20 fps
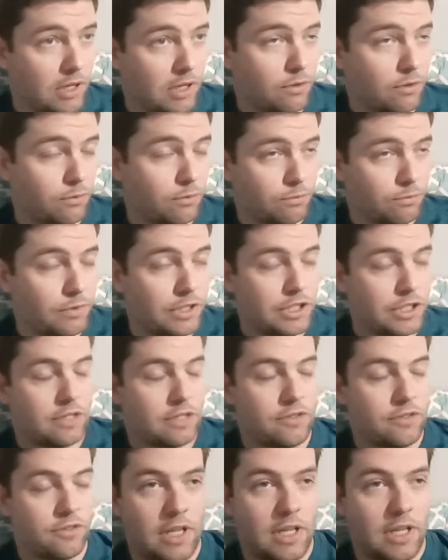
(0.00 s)

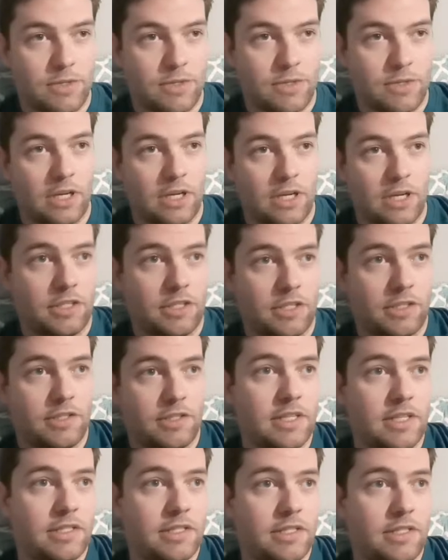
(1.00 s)
rejection of claims that gods
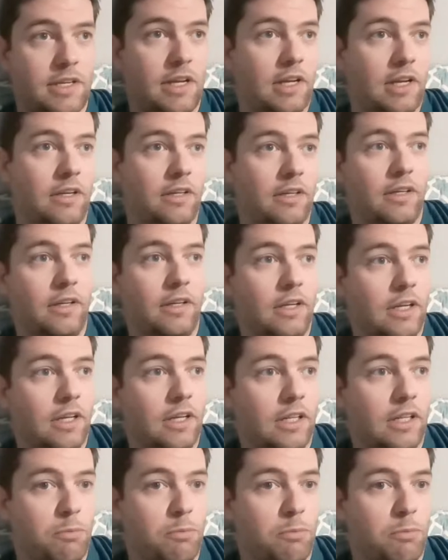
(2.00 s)
exist, and
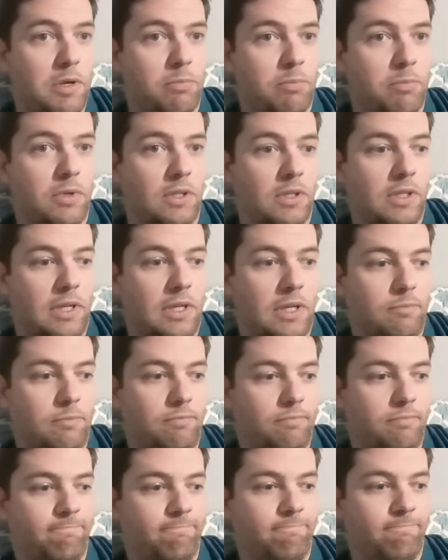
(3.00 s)
a lot of people
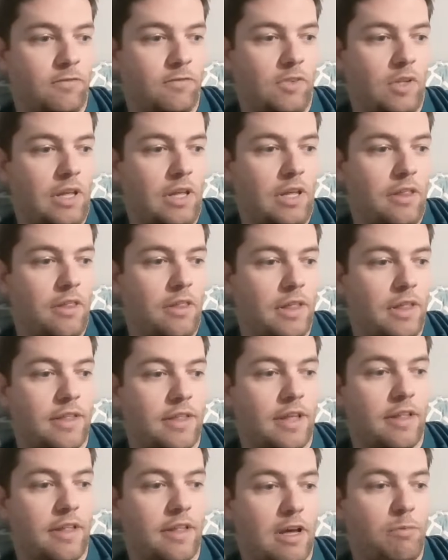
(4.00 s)
think
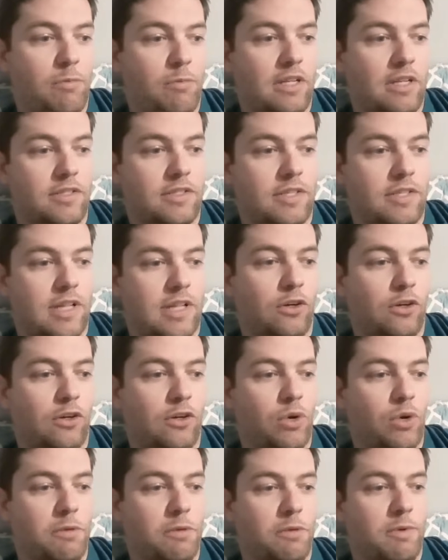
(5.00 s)
that that means that they're
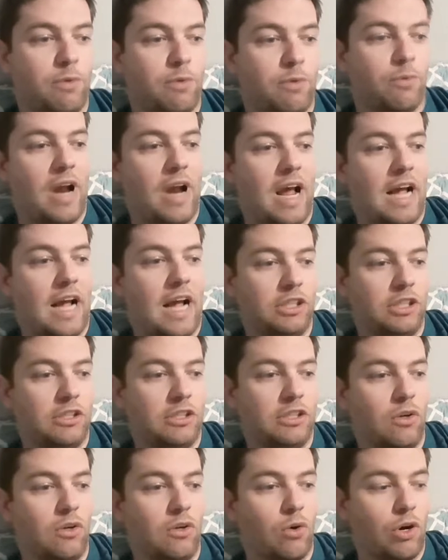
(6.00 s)
going to be
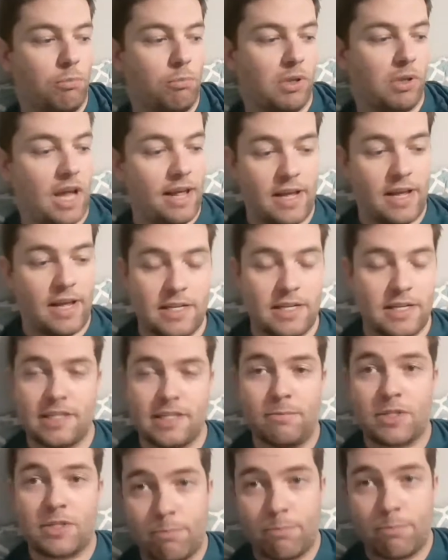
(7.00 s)
rational or apply that
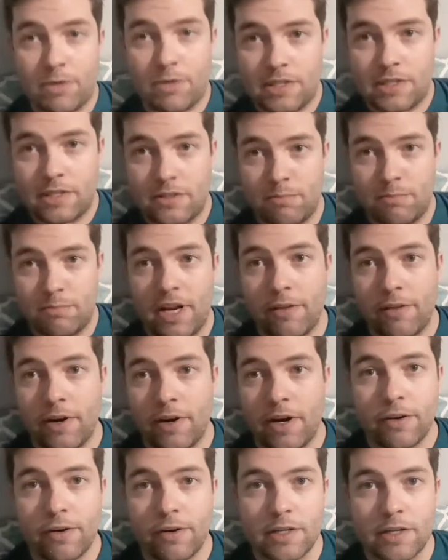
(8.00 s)
same skepticism in other
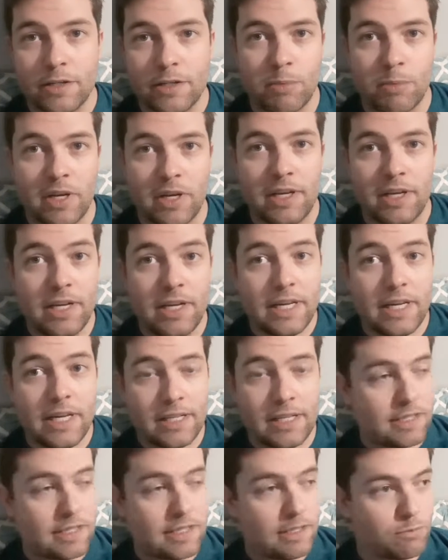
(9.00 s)
areas. But
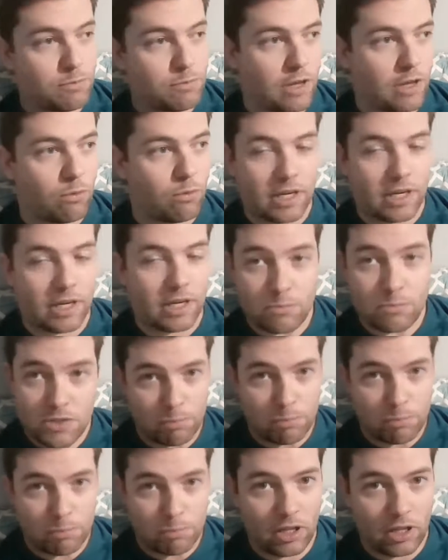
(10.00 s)
it seems like when it comes to
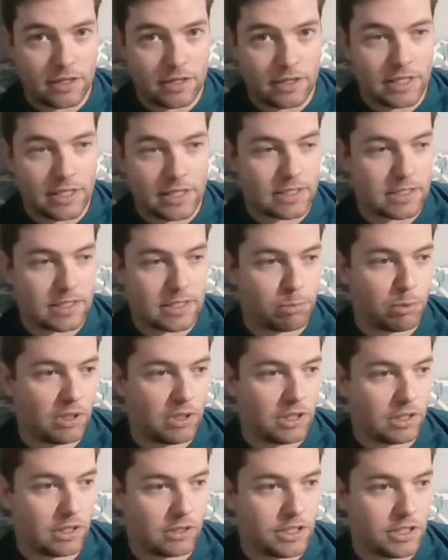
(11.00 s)
politics,
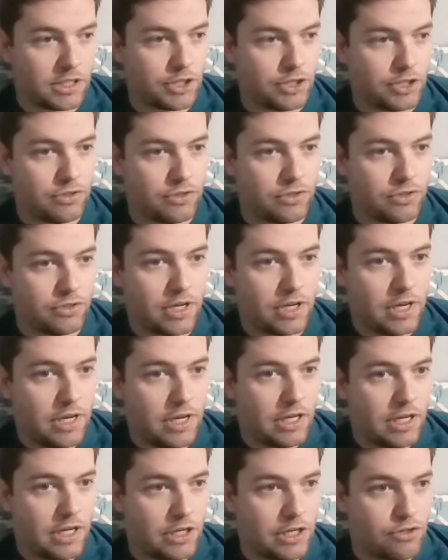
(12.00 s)
political issues,
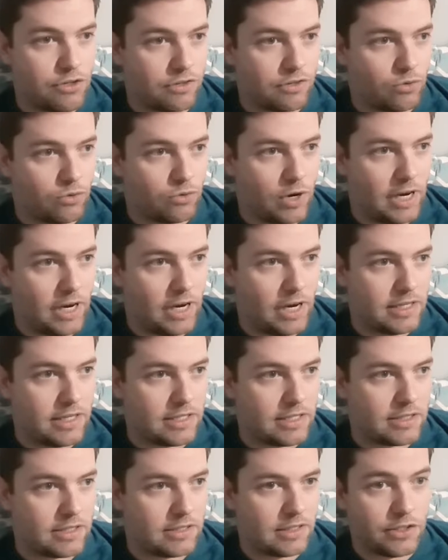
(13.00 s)
issues of
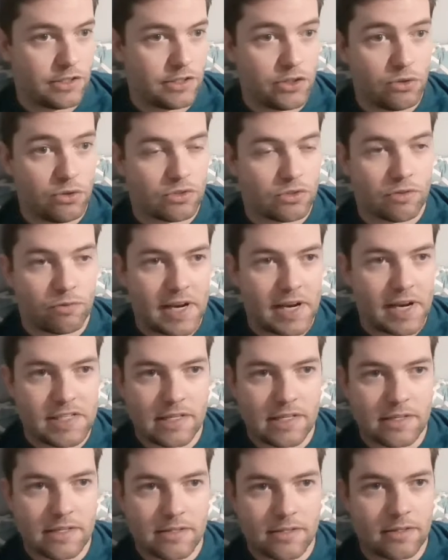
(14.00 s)
race, issues of
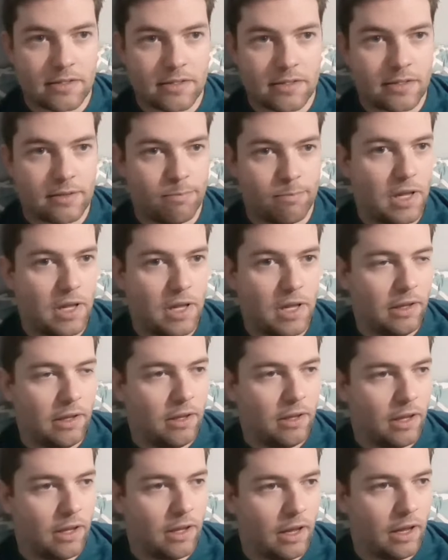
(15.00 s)
racism,
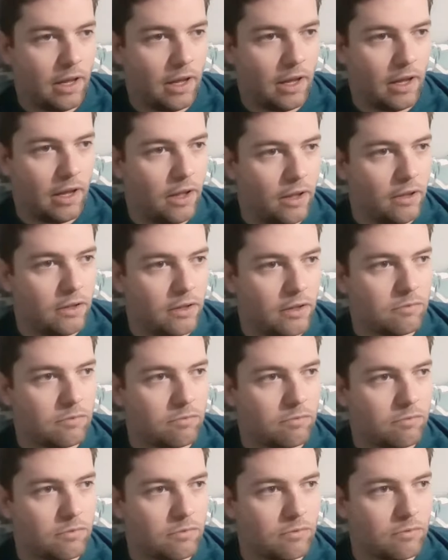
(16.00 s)
uh,
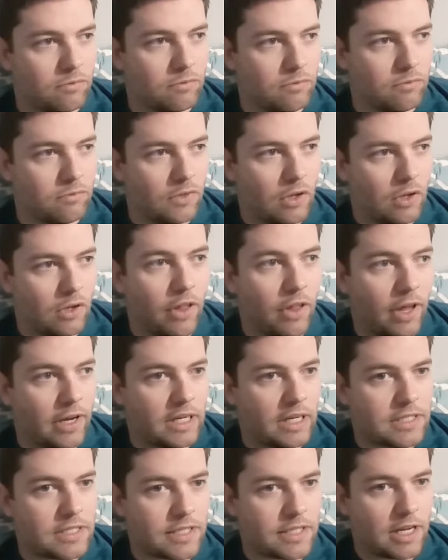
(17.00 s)
all that kind
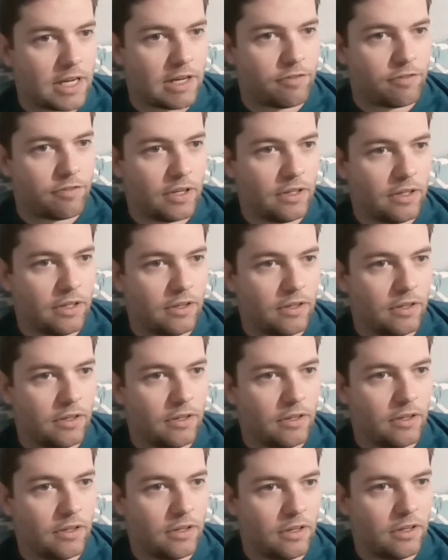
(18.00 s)
of stuff,
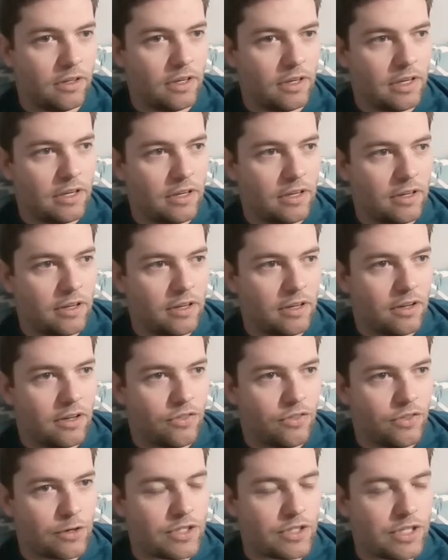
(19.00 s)
there
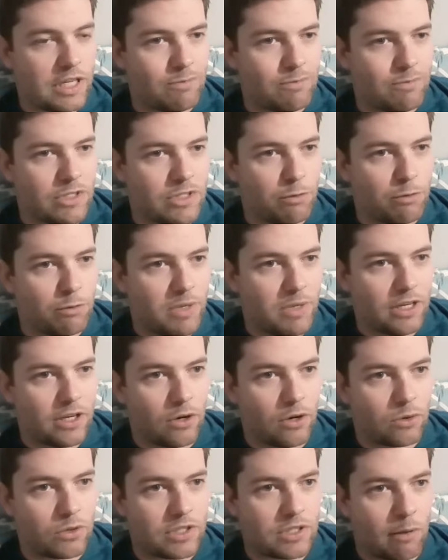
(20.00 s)
seems to be no
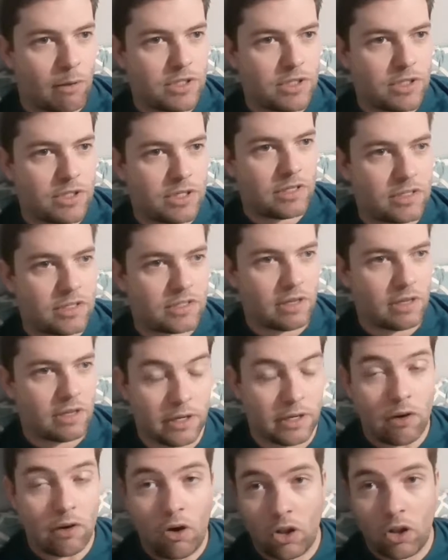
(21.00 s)
substance
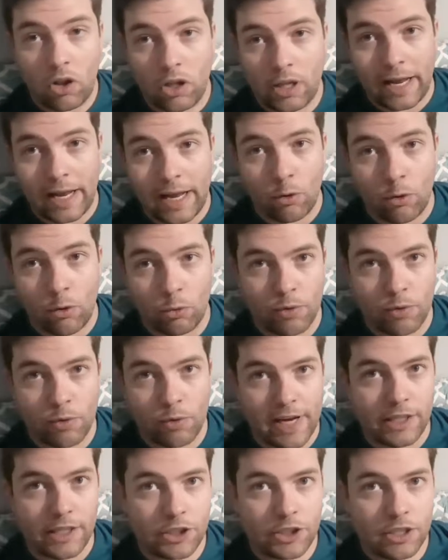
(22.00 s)
and all
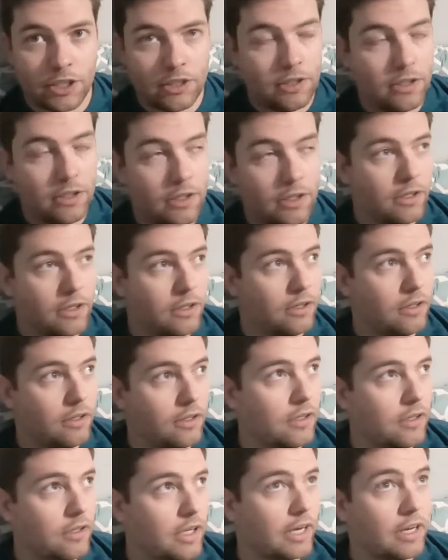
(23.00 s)
outrage.
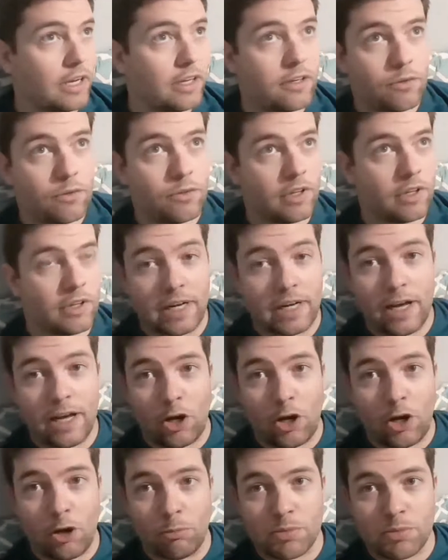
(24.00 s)
And I don't think that
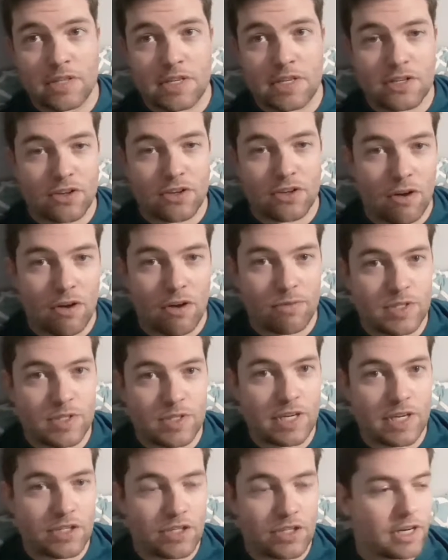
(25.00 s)
helps these
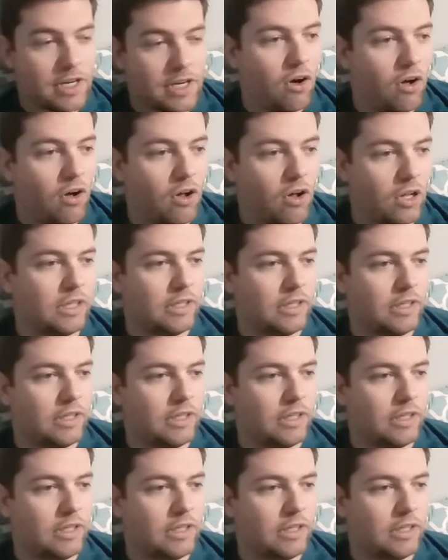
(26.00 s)
conversations at all.